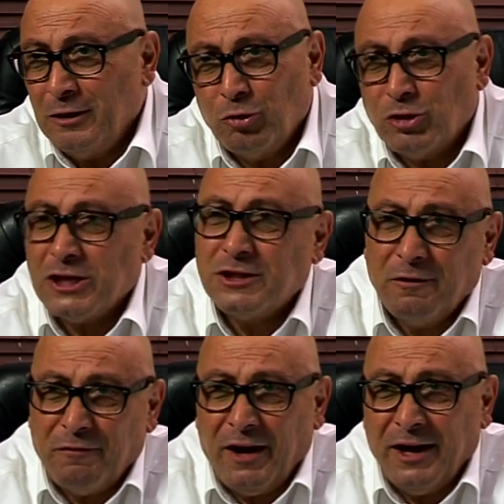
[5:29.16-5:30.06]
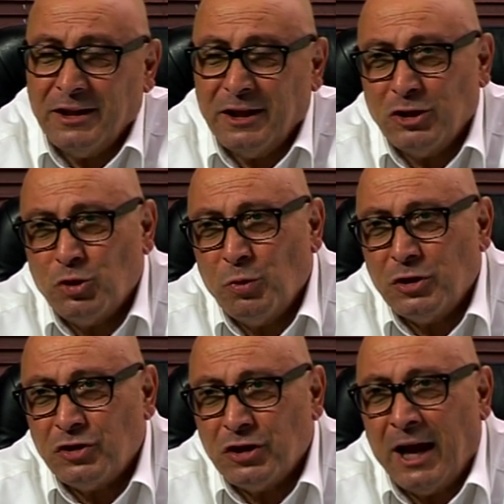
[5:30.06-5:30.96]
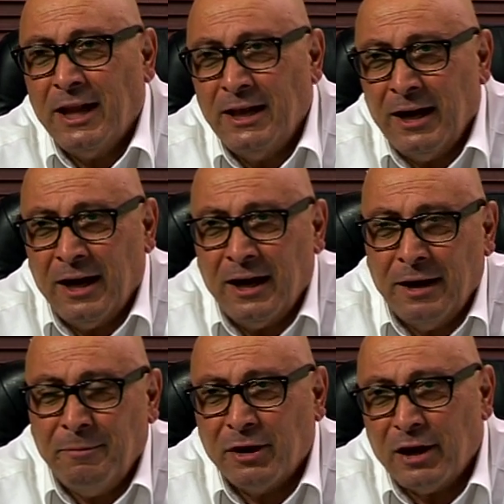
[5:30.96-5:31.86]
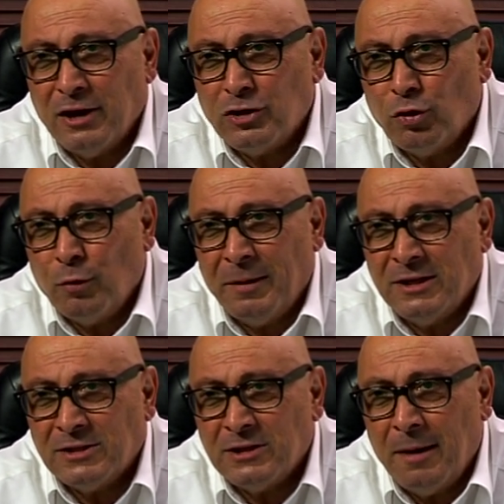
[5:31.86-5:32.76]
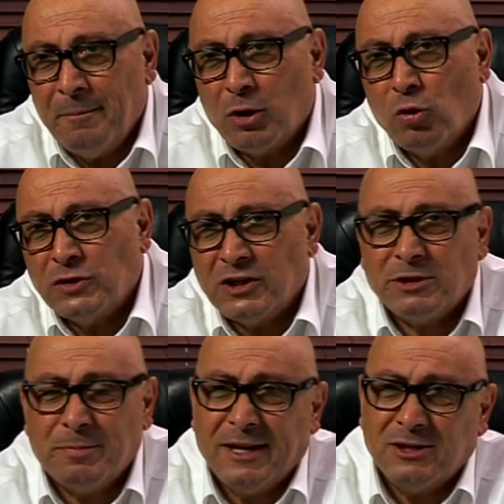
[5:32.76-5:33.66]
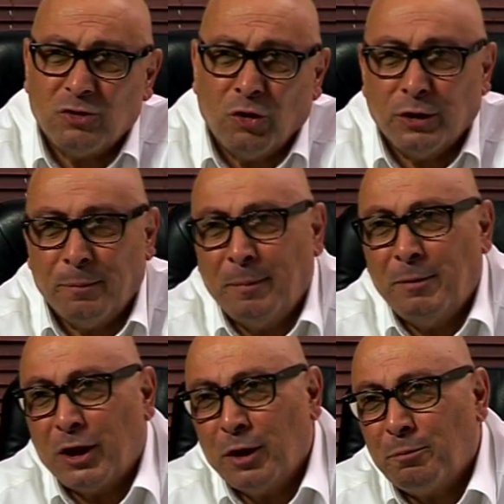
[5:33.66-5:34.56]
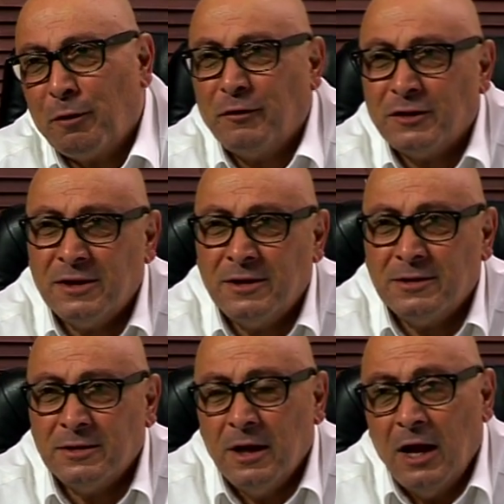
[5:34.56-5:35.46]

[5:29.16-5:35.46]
to justify the Jewish Aliyah immigration to Palestine because it's based on the biblical prophecies,